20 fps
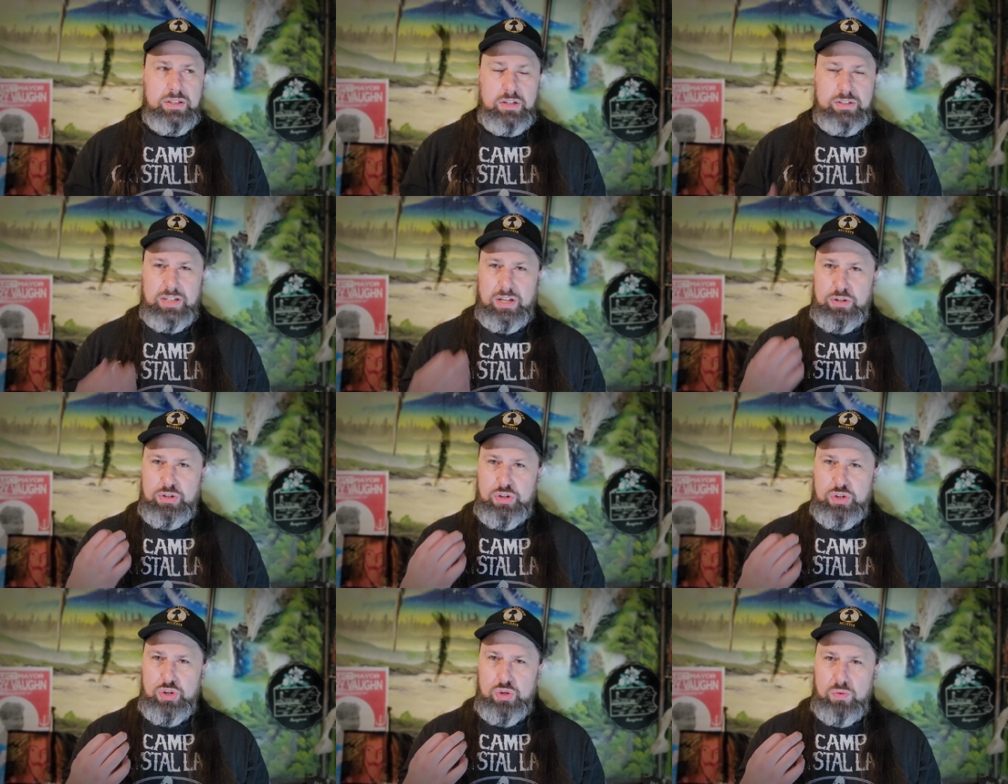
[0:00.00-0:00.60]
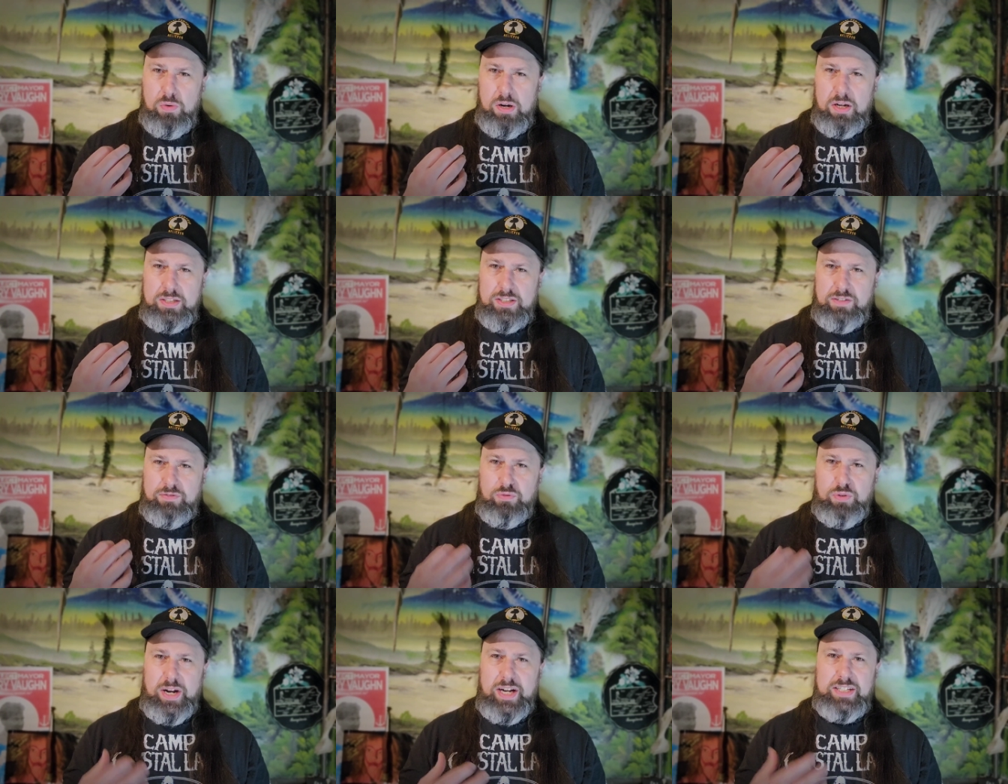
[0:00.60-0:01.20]
There's a
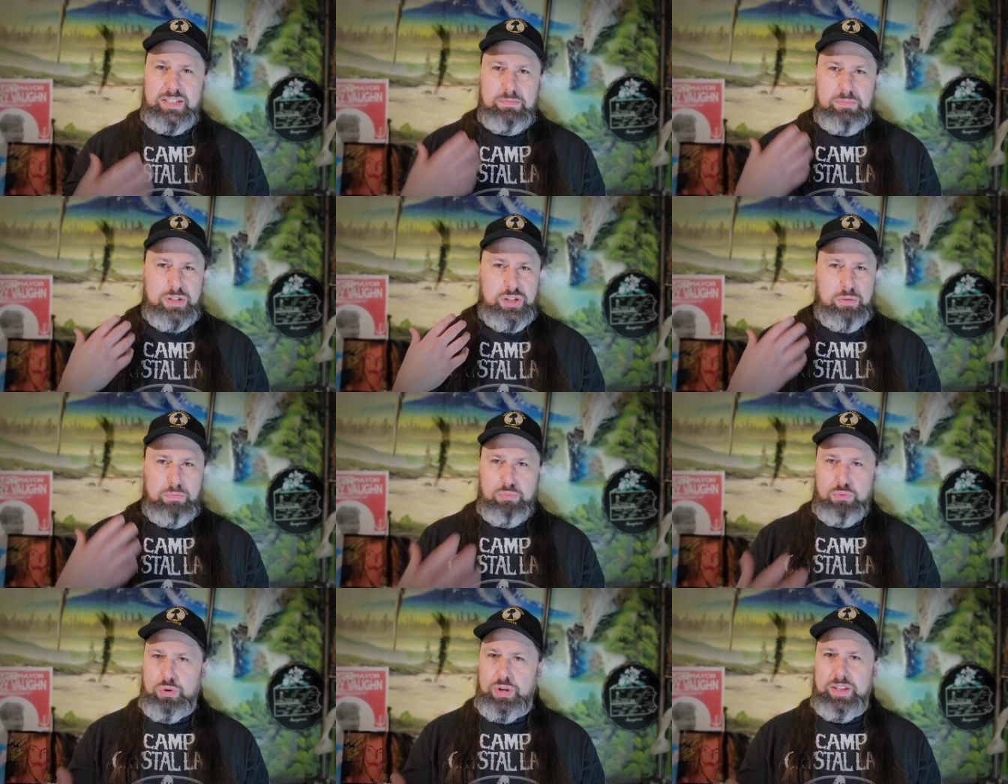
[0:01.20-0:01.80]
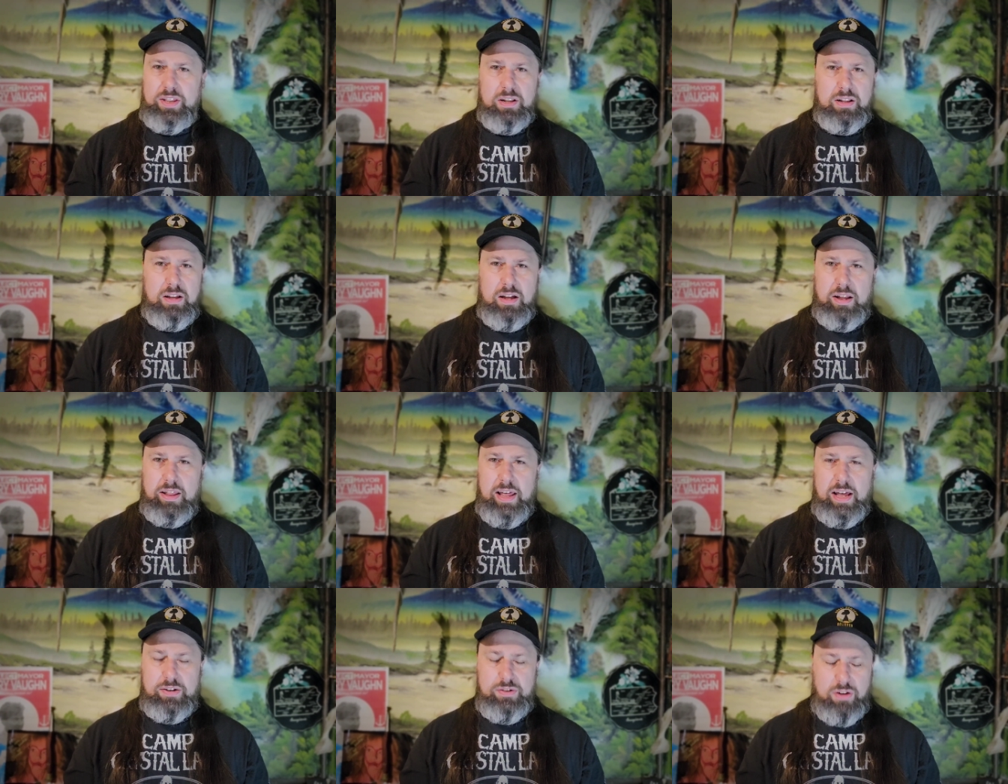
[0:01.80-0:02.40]
nuance of raisin, but you're breathing a
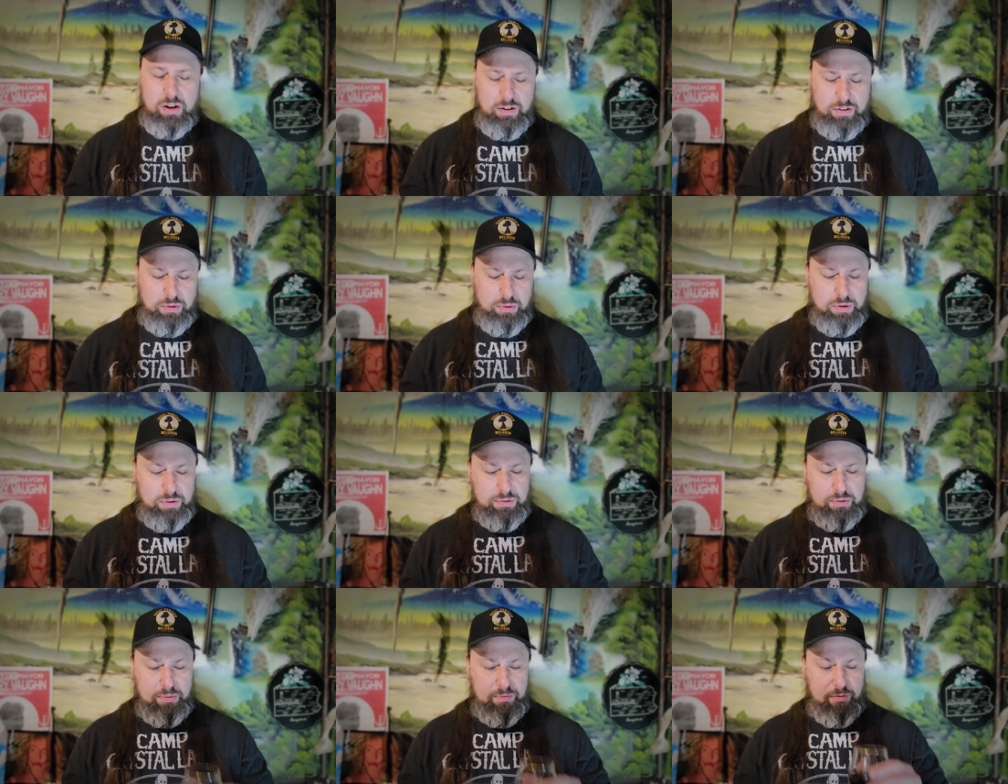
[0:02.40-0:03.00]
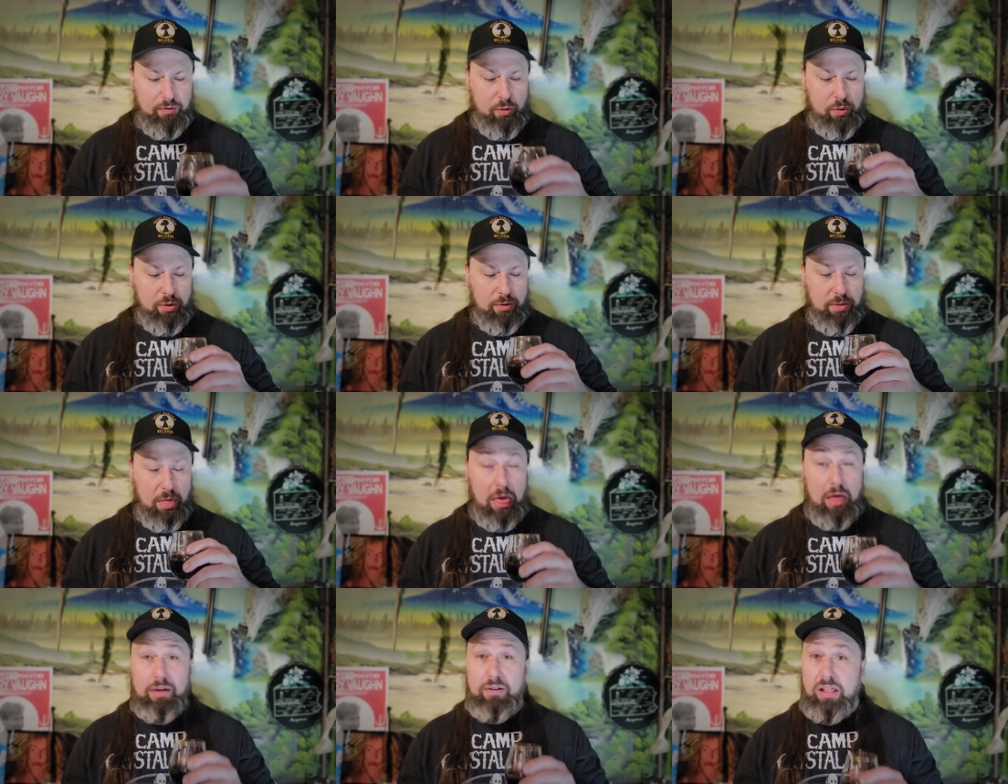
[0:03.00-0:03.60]
lot of that dark fruit. For,
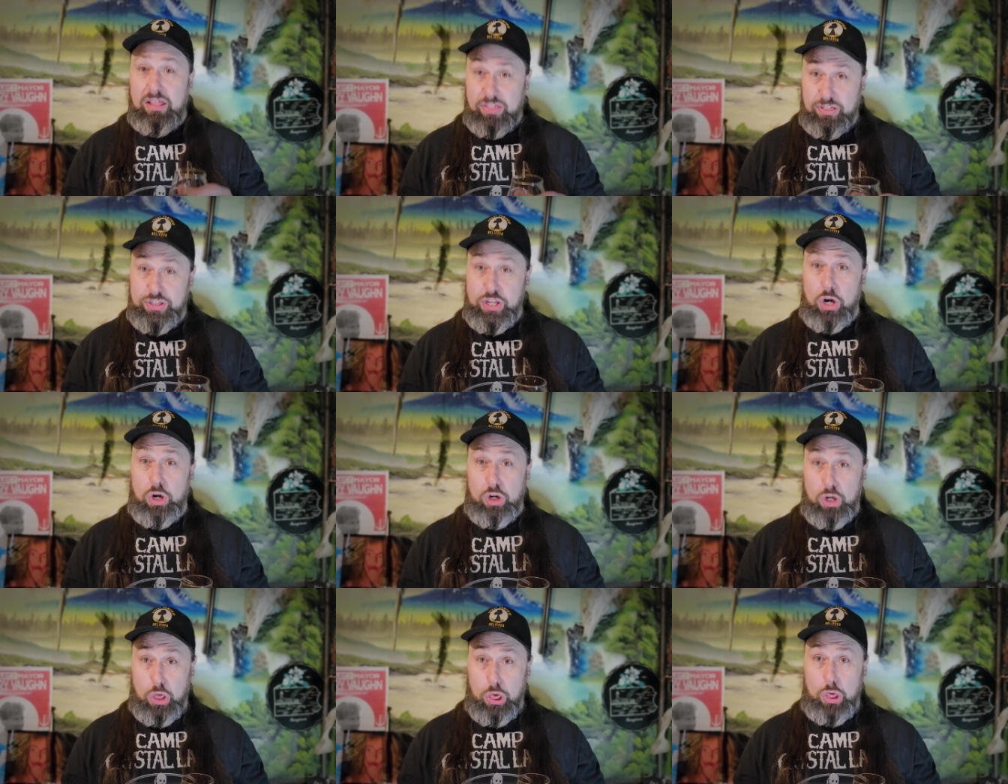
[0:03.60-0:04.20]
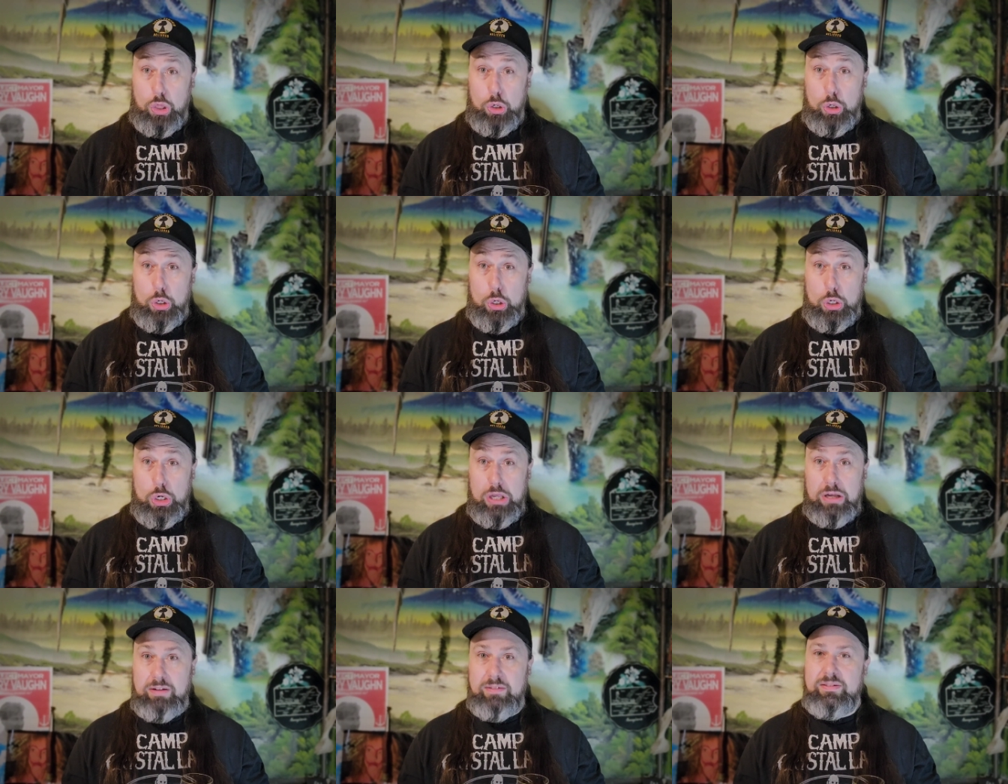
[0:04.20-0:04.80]
uh, dark
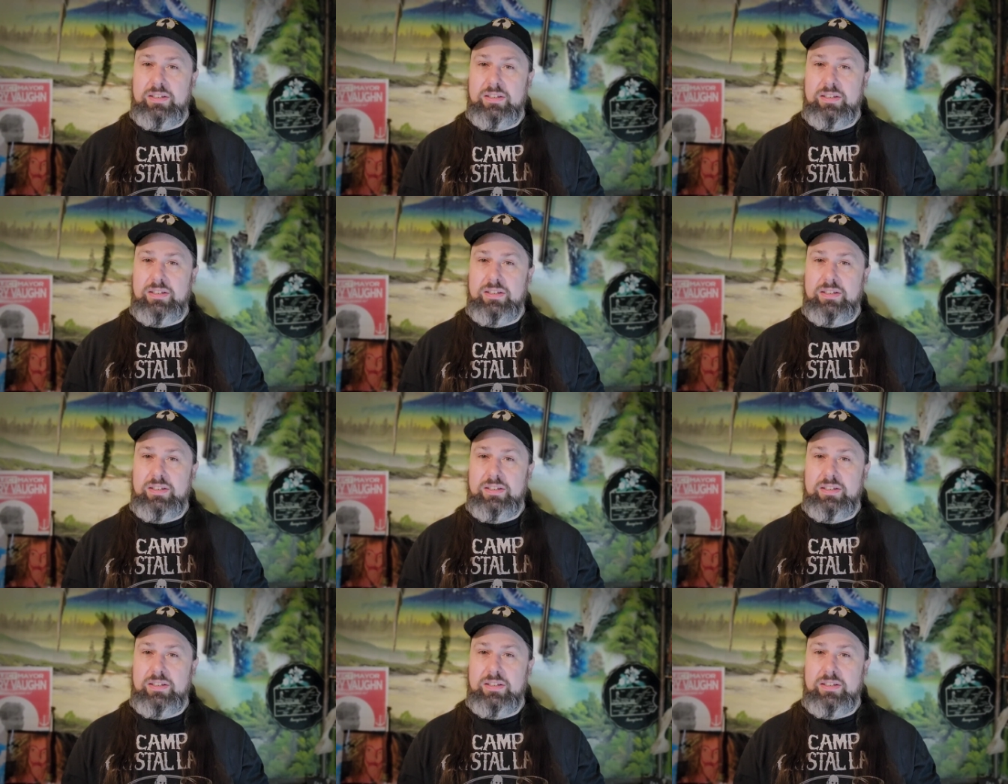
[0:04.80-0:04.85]
fruit.